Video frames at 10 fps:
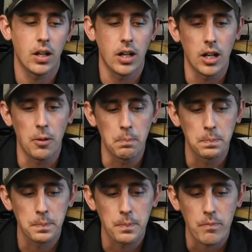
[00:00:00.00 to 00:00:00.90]

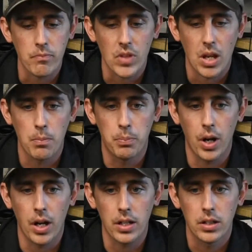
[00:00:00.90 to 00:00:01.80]

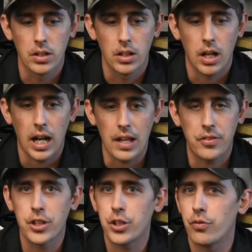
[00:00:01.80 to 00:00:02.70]
But I
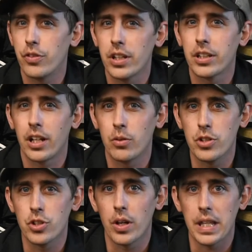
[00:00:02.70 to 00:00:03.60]
think you're really gonna
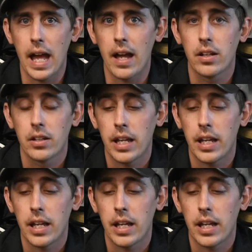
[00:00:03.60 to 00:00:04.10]
enjoy that.